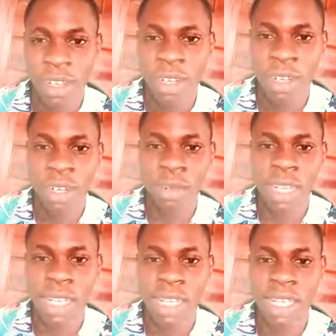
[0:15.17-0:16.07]
you know, that
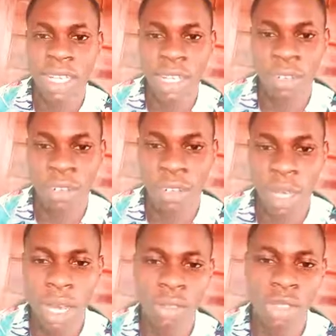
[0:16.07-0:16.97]
can lift you
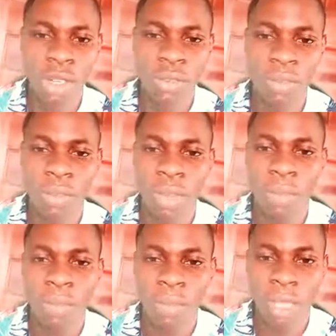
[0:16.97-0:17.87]
out of
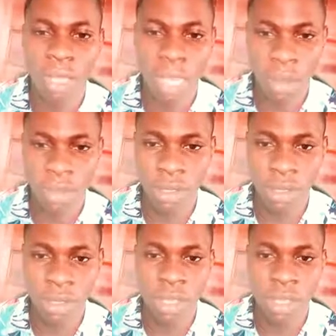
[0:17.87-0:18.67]
the depths,